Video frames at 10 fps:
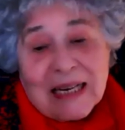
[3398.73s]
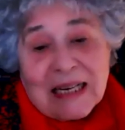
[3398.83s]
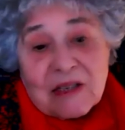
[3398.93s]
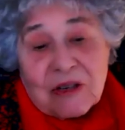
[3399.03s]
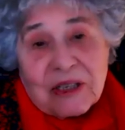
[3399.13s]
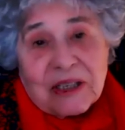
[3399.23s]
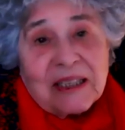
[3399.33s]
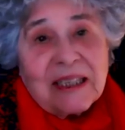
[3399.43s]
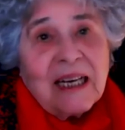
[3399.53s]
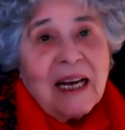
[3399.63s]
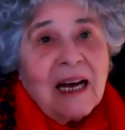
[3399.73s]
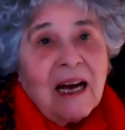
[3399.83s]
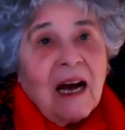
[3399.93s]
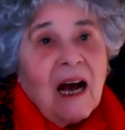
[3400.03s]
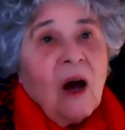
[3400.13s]
not so good.
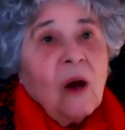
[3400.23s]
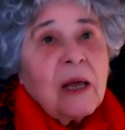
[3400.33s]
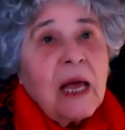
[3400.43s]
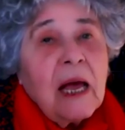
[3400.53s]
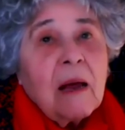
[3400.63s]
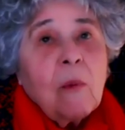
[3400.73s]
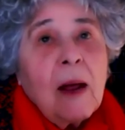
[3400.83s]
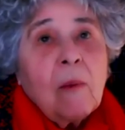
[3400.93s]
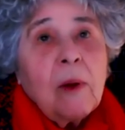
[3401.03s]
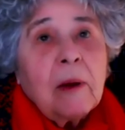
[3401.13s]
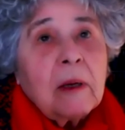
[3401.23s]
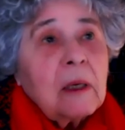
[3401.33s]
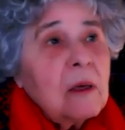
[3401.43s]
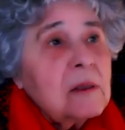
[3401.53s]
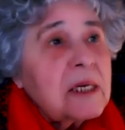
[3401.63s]
Okay, well, we're
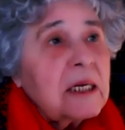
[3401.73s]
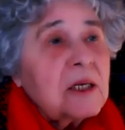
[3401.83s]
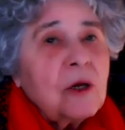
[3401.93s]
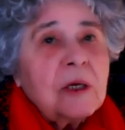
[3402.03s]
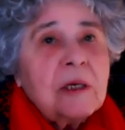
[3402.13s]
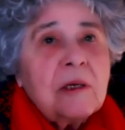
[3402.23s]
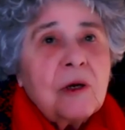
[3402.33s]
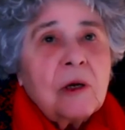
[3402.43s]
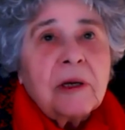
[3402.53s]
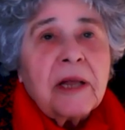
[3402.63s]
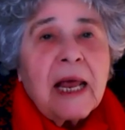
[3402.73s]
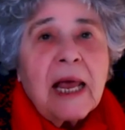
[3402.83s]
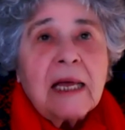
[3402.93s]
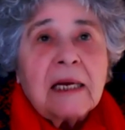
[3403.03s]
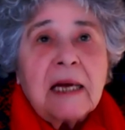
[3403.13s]
closing toward the
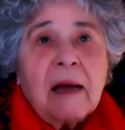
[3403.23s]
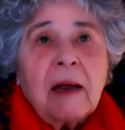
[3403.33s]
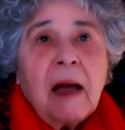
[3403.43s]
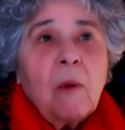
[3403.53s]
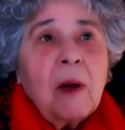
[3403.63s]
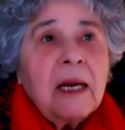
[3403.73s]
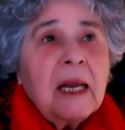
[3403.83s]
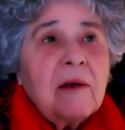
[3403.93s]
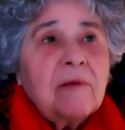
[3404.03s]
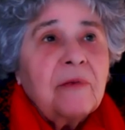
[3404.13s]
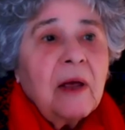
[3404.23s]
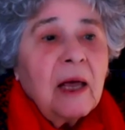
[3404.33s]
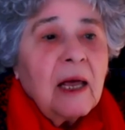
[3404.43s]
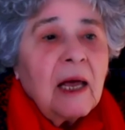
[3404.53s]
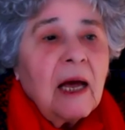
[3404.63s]
end. I want to give
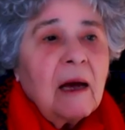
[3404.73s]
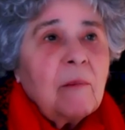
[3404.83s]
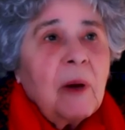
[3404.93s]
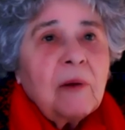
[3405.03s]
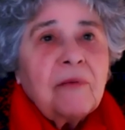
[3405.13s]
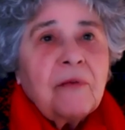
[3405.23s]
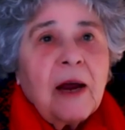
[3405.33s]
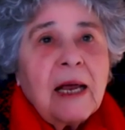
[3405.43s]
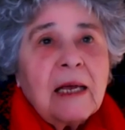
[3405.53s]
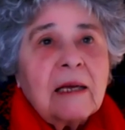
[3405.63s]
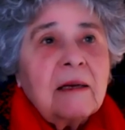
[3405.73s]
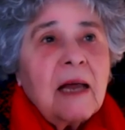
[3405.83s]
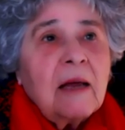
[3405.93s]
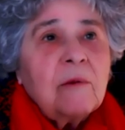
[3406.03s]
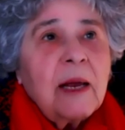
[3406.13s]
both Frank
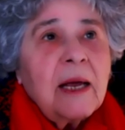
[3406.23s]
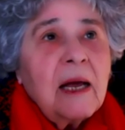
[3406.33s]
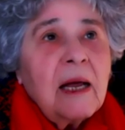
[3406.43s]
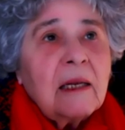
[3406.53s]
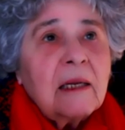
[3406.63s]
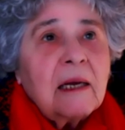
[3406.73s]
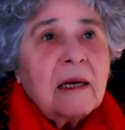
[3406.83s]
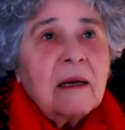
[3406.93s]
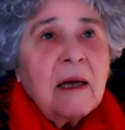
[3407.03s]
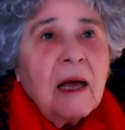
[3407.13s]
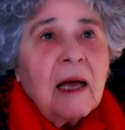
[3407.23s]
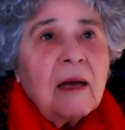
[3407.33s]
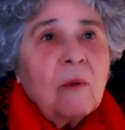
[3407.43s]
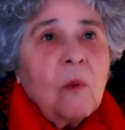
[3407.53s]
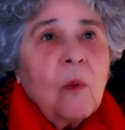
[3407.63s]
and Real
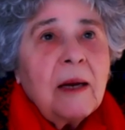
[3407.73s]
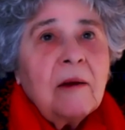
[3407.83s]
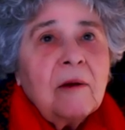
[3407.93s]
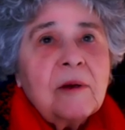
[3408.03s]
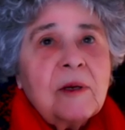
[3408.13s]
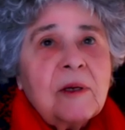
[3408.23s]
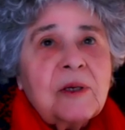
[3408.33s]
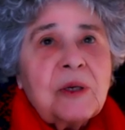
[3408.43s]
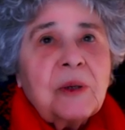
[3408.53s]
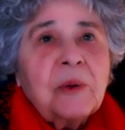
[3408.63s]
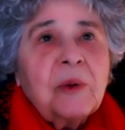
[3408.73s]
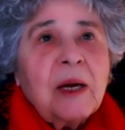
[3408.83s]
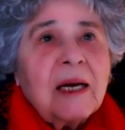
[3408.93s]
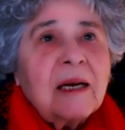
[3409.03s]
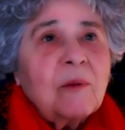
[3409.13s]
one or two
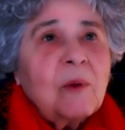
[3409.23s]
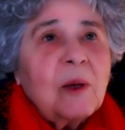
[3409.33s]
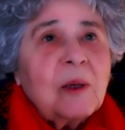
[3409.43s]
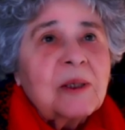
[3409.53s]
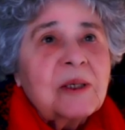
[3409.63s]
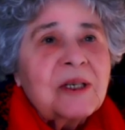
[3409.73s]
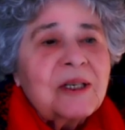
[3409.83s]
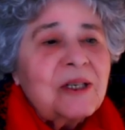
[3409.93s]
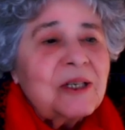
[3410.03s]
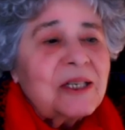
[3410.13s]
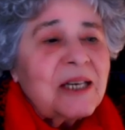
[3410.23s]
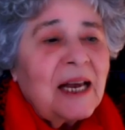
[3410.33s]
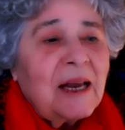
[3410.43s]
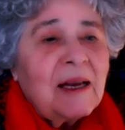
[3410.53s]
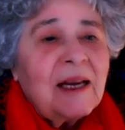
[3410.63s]
words to
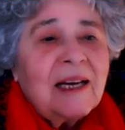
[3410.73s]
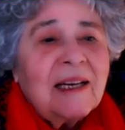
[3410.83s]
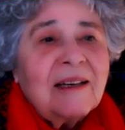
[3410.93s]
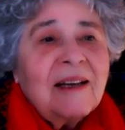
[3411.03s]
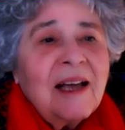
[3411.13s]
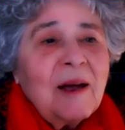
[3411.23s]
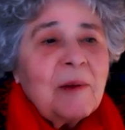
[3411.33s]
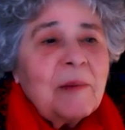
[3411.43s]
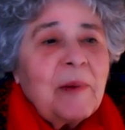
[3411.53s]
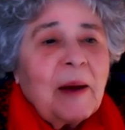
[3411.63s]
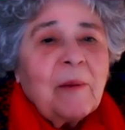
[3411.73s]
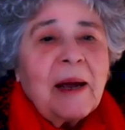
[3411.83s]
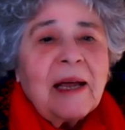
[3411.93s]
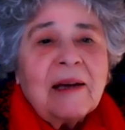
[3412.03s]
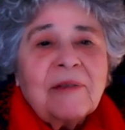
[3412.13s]
say by
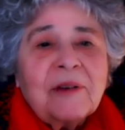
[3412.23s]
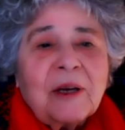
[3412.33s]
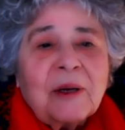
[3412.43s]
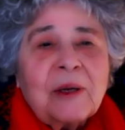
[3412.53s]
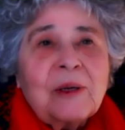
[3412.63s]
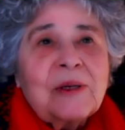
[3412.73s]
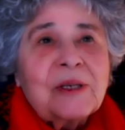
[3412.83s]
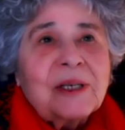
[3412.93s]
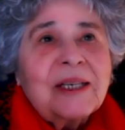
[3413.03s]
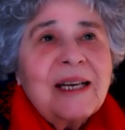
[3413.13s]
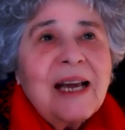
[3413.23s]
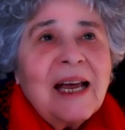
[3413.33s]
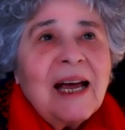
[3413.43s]
way of conclusion.